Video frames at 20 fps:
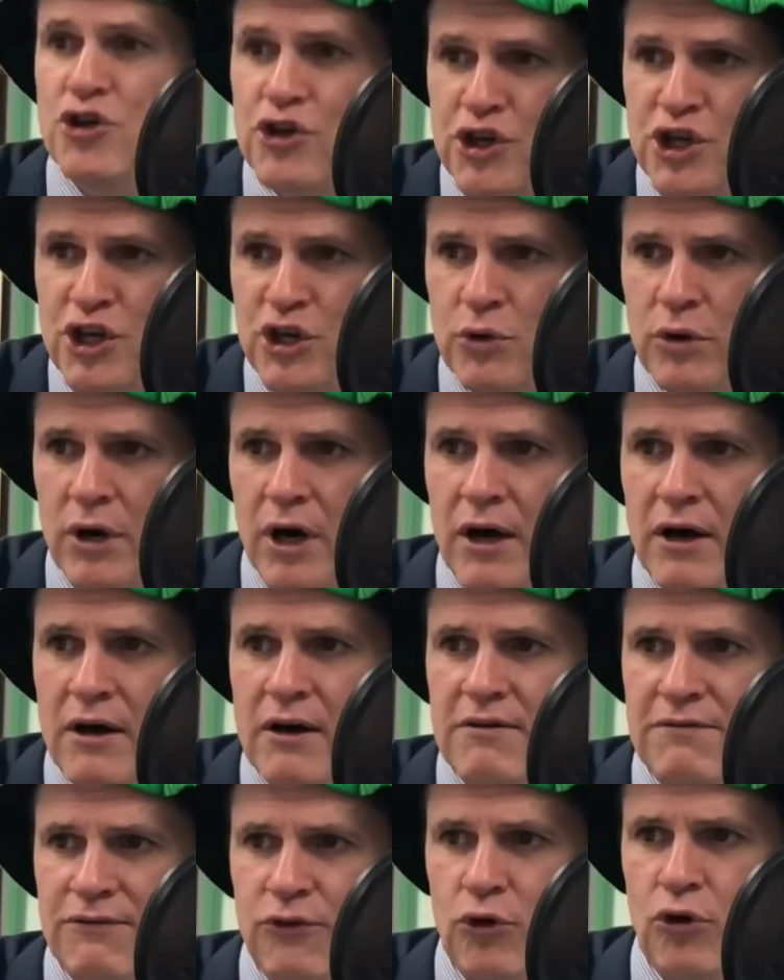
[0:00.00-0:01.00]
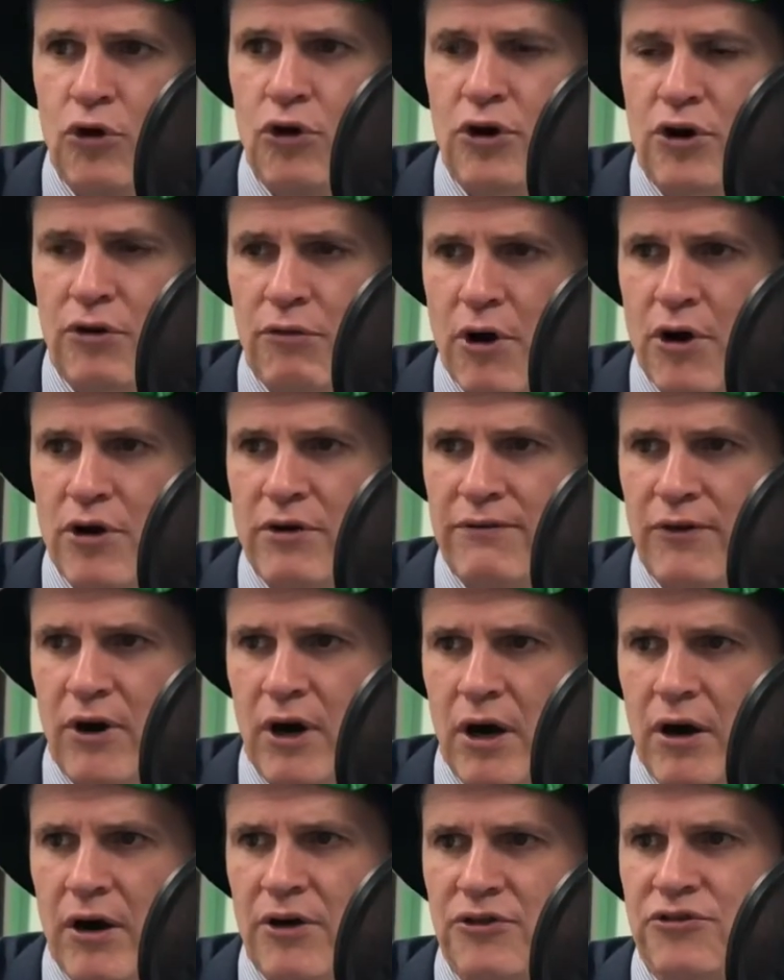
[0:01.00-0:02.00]
cure for
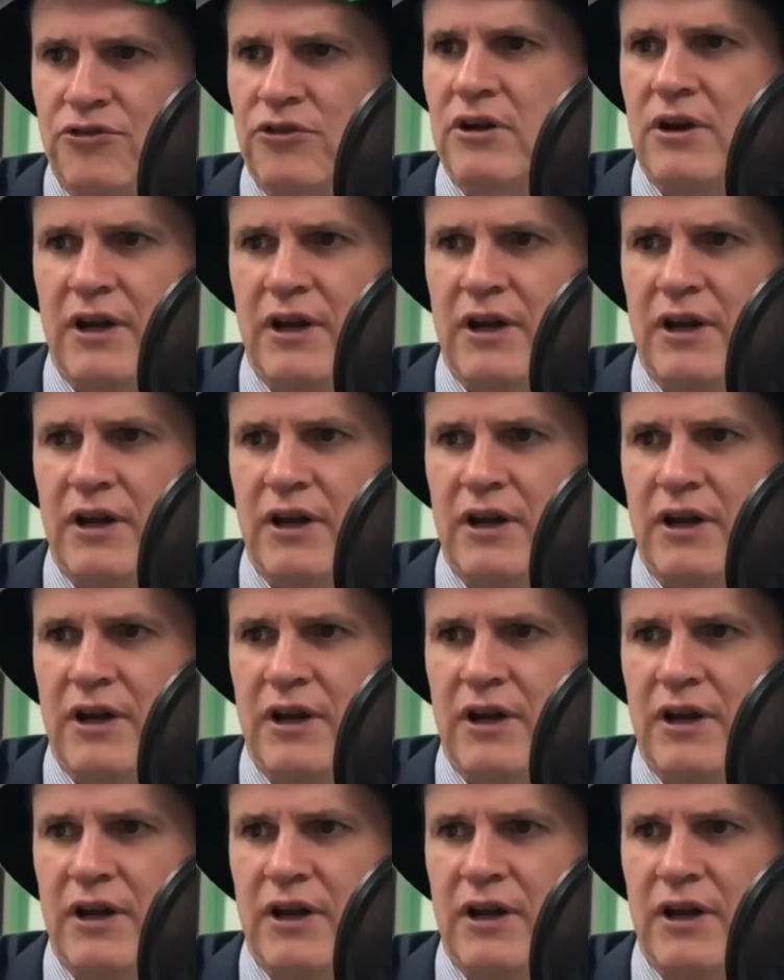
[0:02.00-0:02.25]
coronavirus,